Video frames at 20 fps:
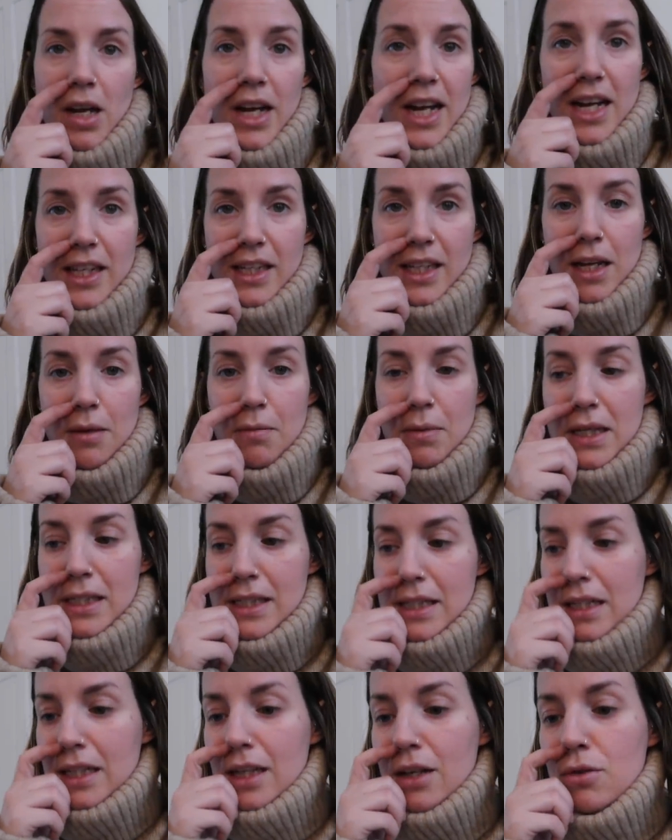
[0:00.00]
I had Gabe.
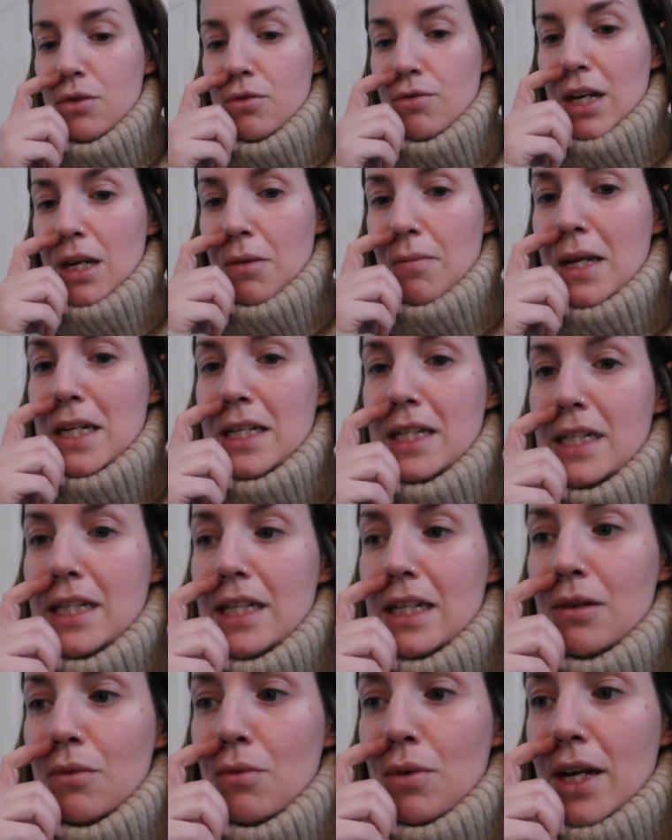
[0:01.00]
Basically, I was
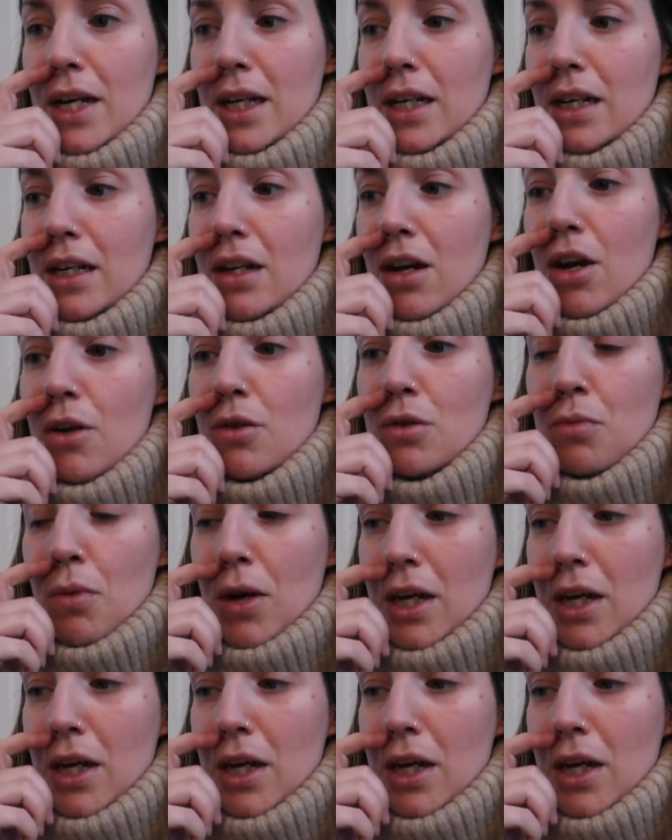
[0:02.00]
recommended it when I was